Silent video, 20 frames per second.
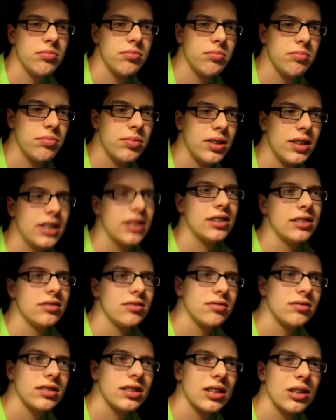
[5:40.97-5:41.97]
But
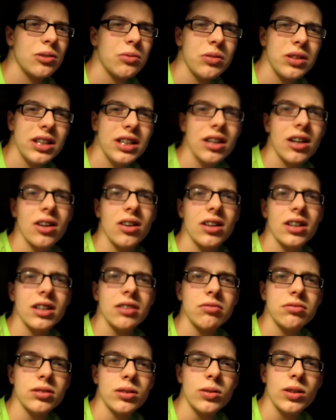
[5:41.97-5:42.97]
there really aren't
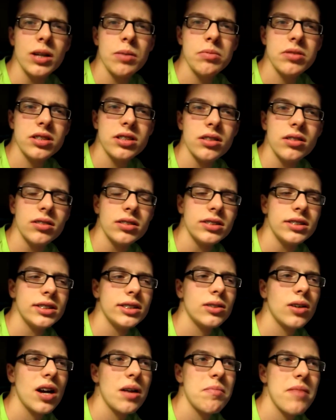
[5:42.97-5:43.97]
enough clone episodes, and
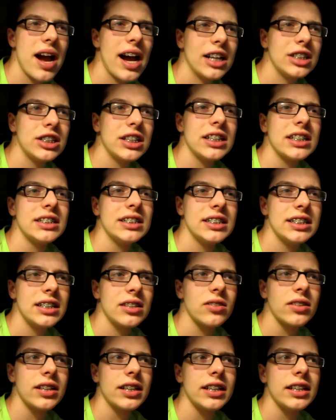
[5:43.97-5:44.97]
so I'm actually
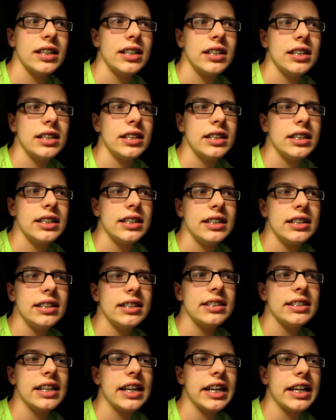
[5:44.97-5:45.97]
considering
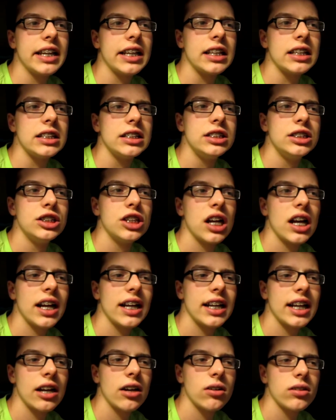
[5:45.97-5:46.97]
taking the
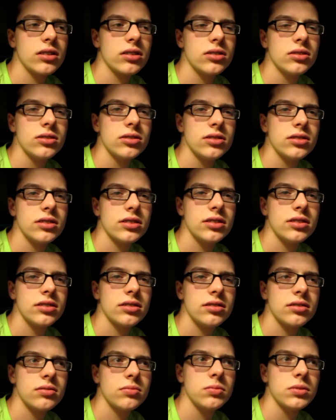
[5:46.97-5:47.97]
Jedi characters...
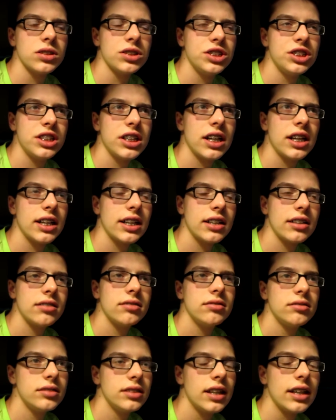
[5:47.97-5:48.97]
Well, the
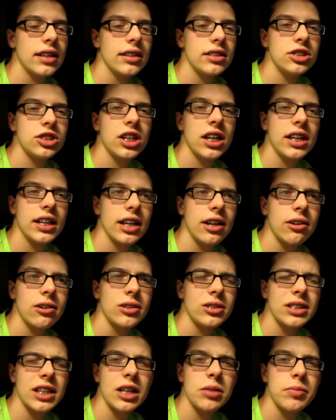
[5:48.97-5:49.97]
Jedi
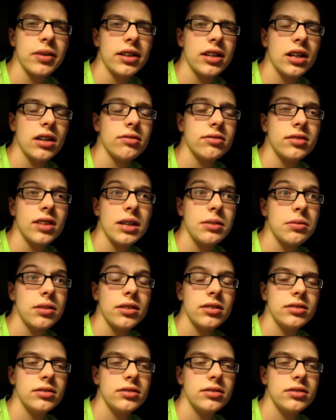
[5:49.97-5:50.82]
characters out of my novel.